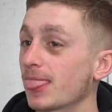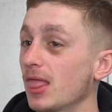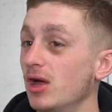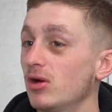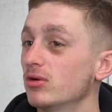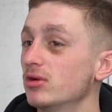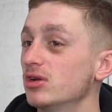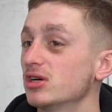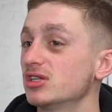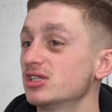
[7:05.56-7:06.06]

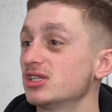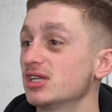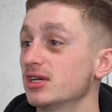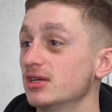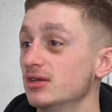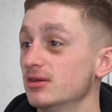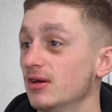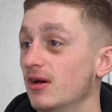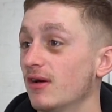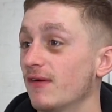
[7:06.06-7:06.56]
Oh, like you
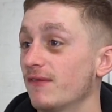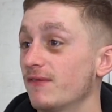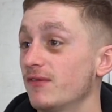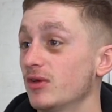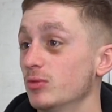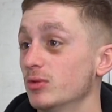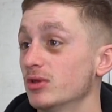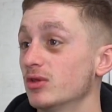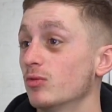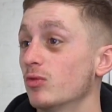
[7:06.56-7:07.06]
say, I
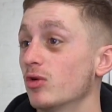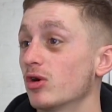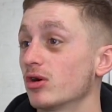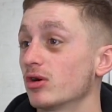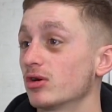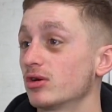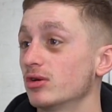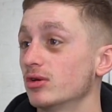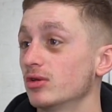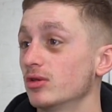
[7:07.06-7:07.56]
think with the
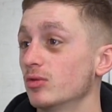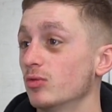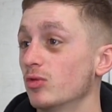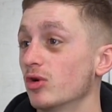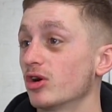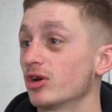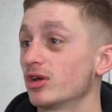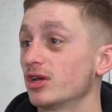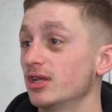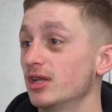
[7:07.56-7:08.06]

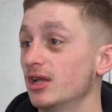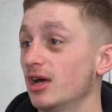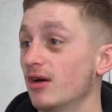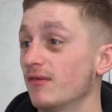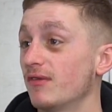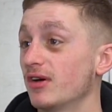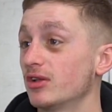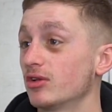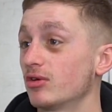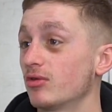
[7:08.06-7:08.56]
work in that,
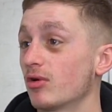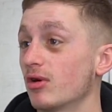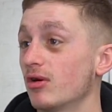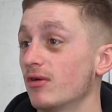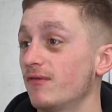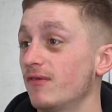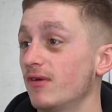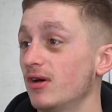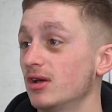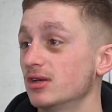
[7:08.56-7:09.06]
I've had to grow
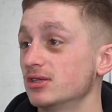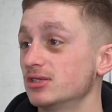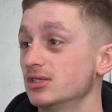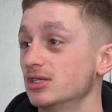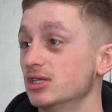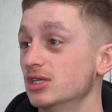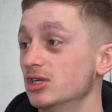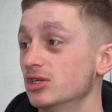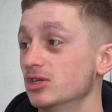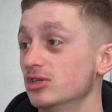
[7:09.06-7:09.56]
up fast.
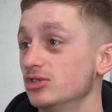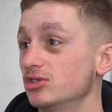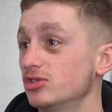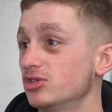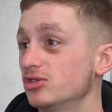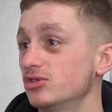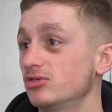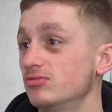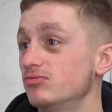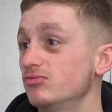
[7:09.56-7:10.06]

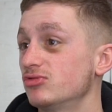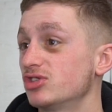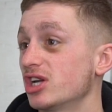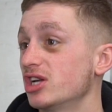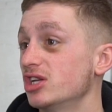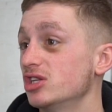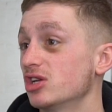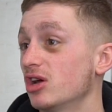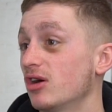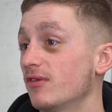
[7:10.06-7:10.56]

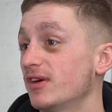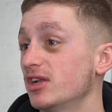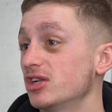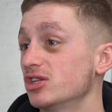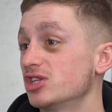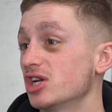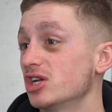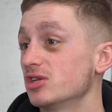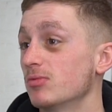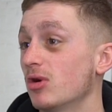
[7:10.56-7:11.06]
I've had to
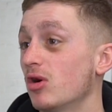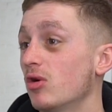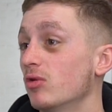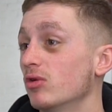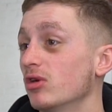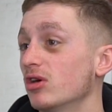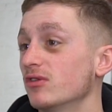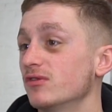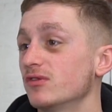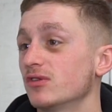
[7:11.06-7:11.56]
change my
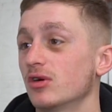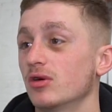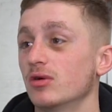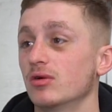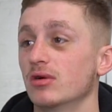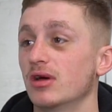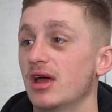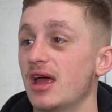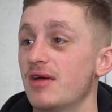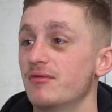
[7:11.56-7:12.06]
whole
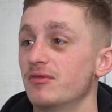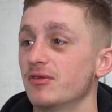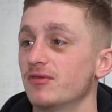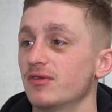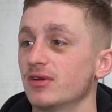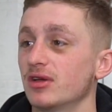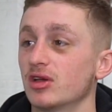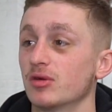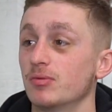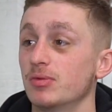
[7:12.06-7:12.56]
lifestyle,
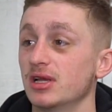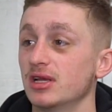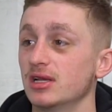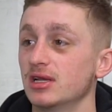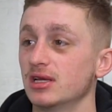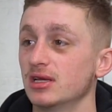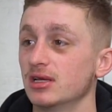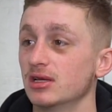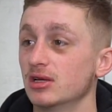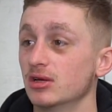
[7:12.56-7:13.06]
everything
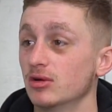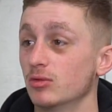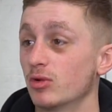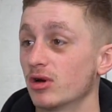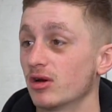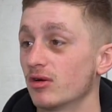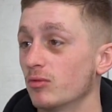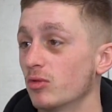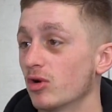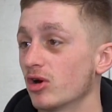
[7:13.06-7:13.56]
completely,
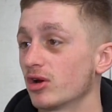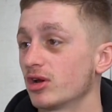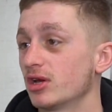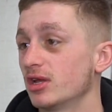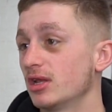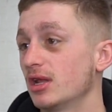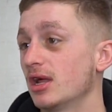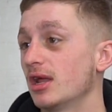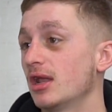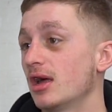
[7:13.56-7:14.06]
where I'm
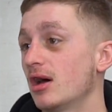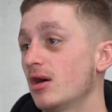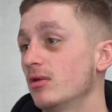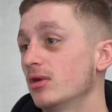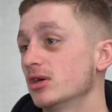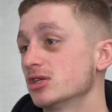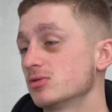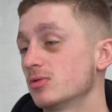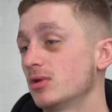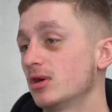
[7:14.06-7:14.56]
working at now
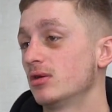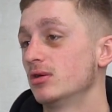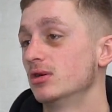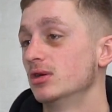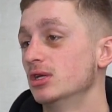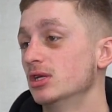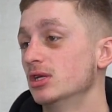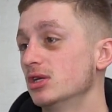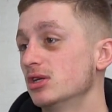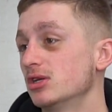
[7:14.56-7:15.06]
as well.
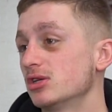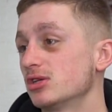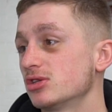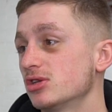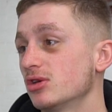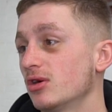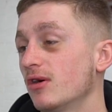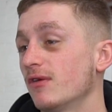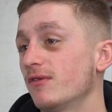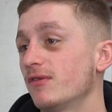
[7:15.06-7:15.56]

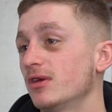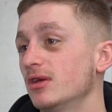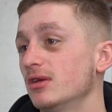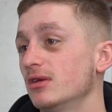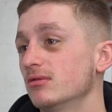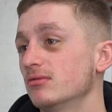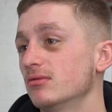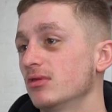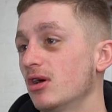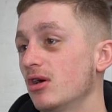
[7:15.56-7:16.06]
So I
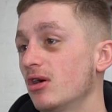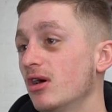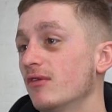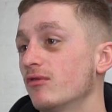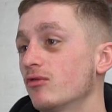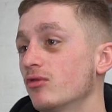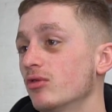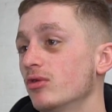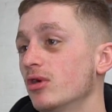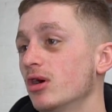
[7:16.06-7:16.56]
think
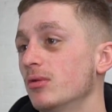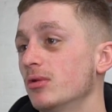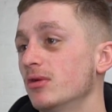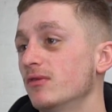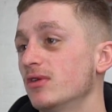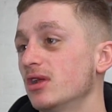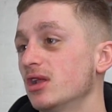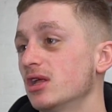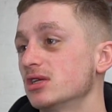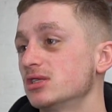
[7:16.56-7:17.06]
I've grew up
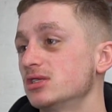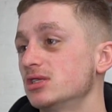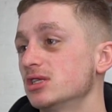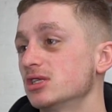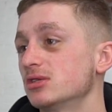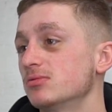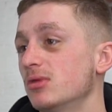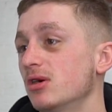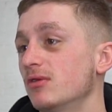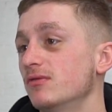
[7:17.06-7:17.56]
over the last
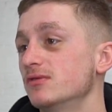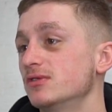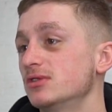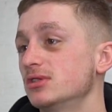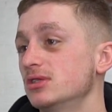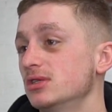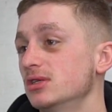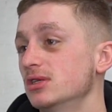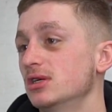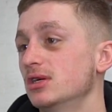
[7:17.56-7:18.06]
6
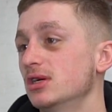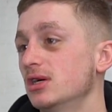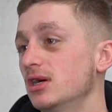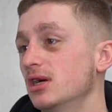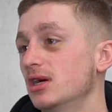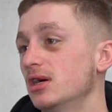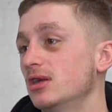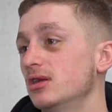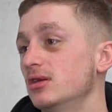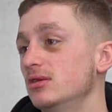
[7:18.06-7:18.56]
months,
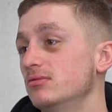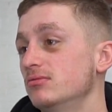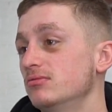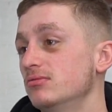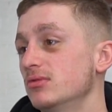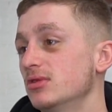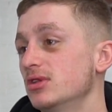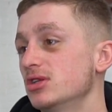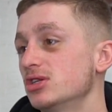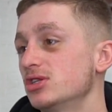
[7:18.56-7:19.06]

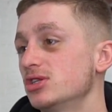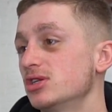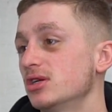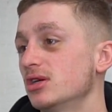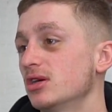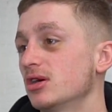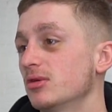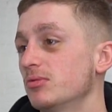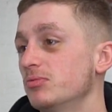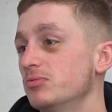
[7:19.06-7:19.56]
and this
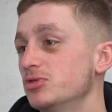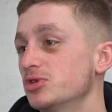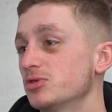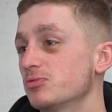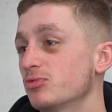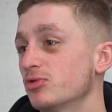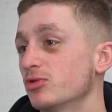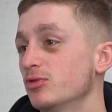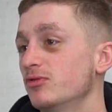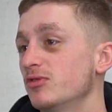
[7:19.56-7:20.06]
year I've
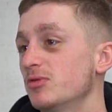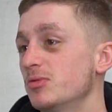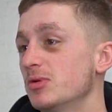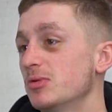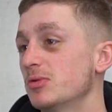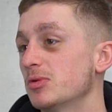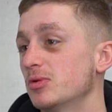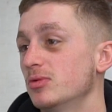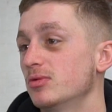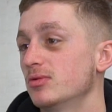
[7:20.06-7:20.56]
just proved to
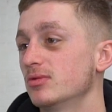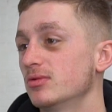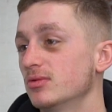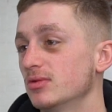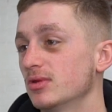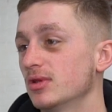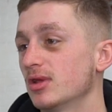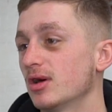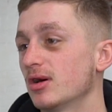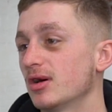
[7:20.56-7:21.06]
people
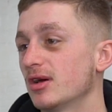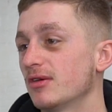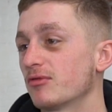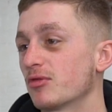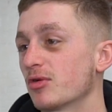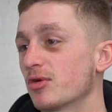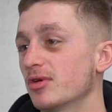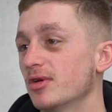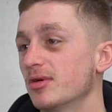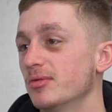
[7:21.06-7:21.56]
that I have
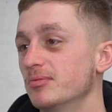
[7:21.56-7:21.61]
grown up.